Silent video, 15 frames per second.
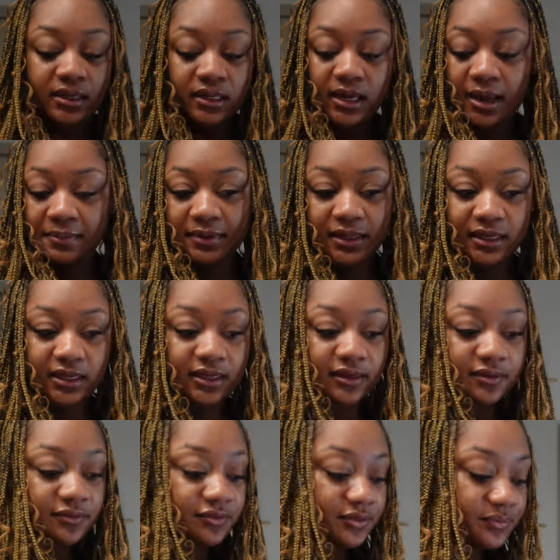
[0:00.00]
I
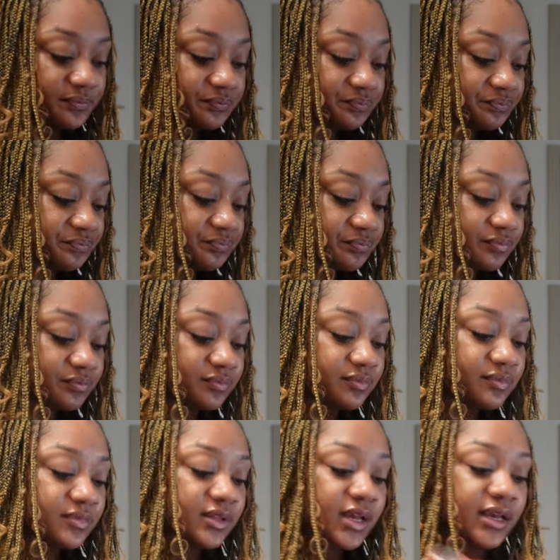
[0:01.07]
believe.
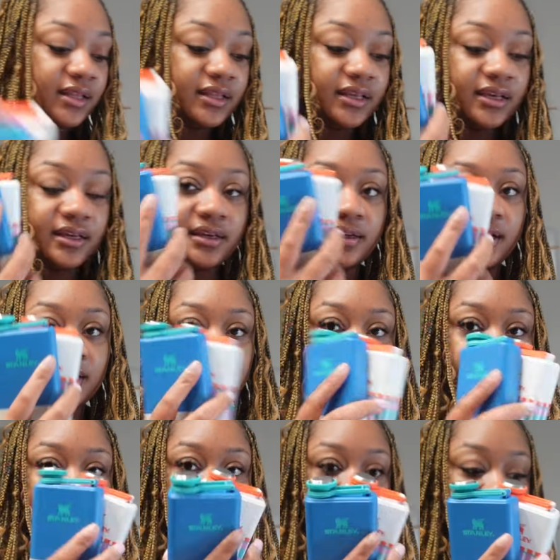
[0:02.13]
And then I
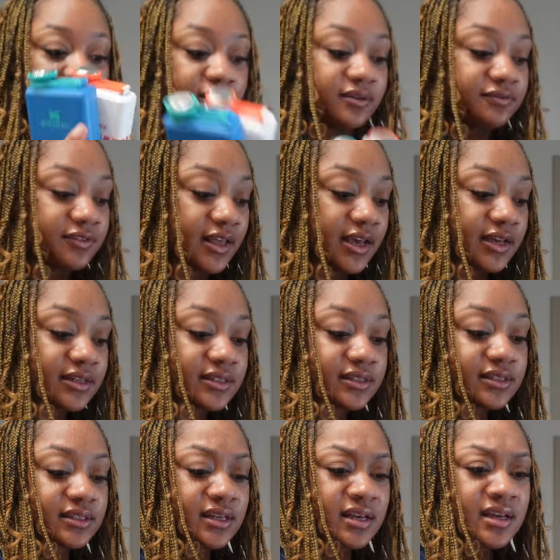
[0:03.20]
showed y'all the flasks.
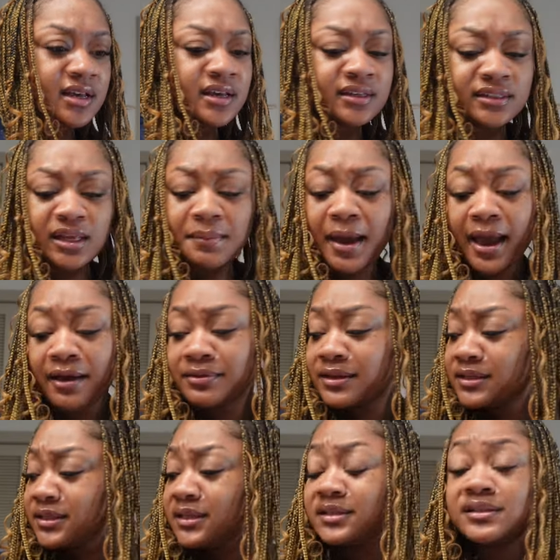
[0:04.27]
Somehow
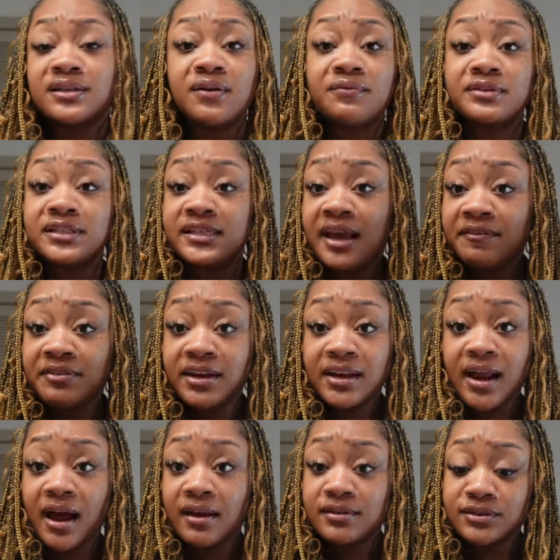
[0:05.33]
this list up was $70,
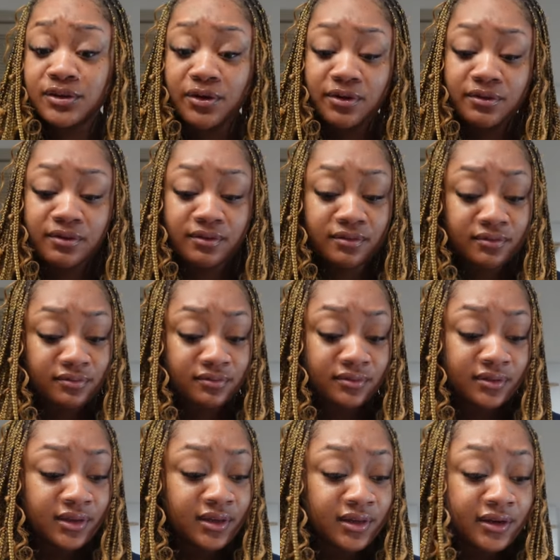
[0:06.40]
girl.
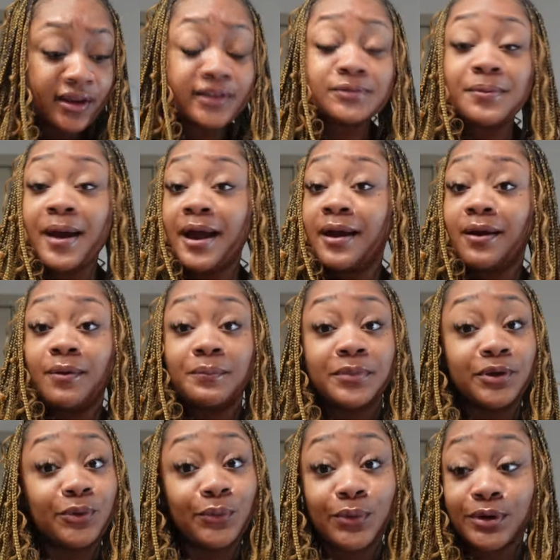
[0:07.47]
That's why I don't
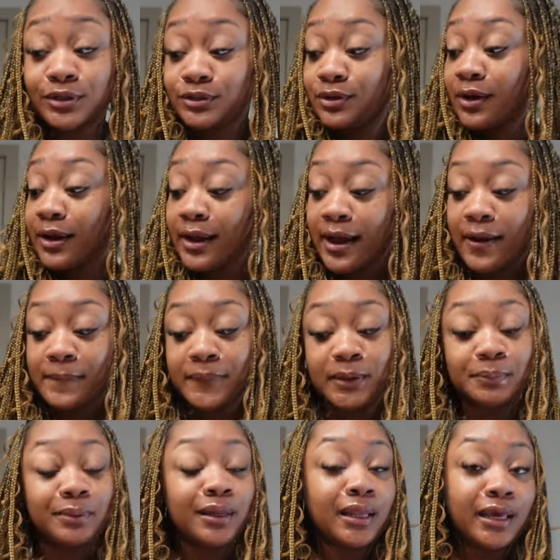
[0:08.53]
be going to Target. I don't
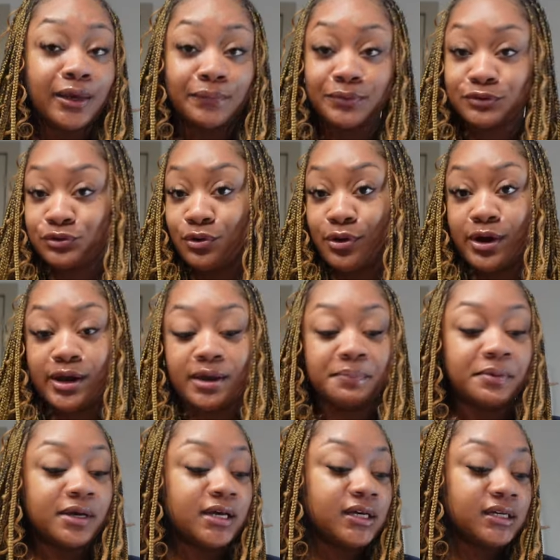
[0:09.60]
be playing with Target
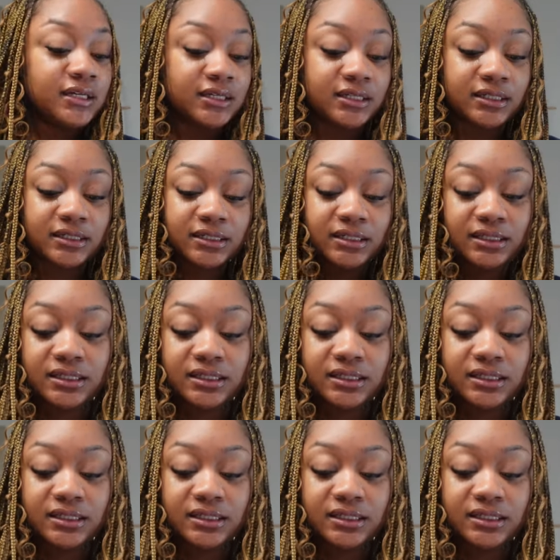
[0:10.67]
because